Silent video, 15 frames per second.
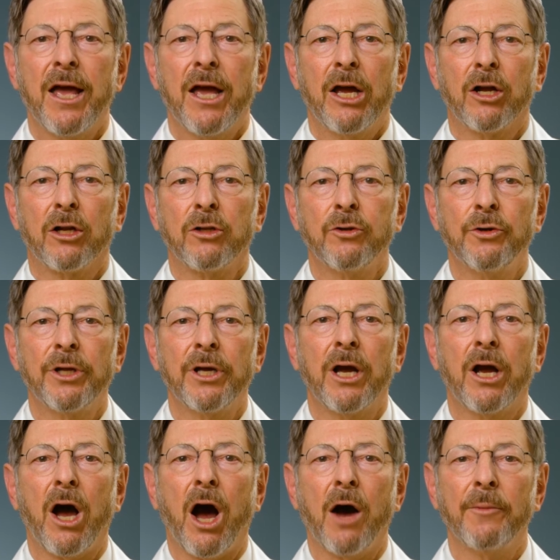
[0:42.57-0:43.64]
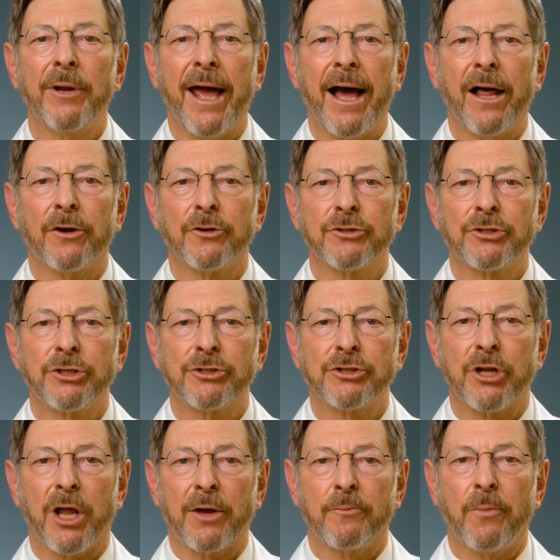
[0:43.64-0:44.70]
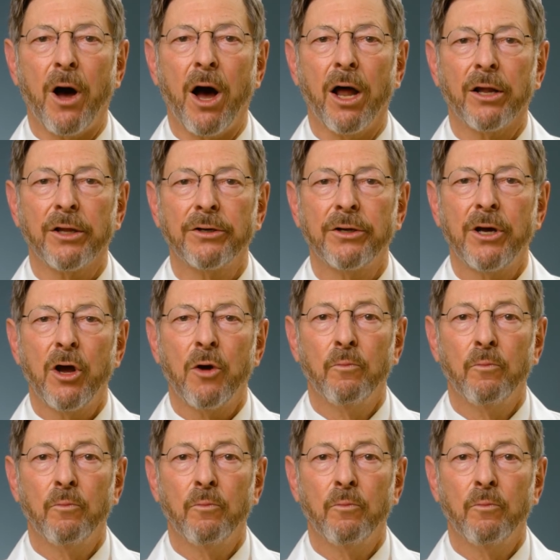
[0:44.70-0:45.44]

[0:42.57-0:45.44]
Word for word: including common allergens like pollen,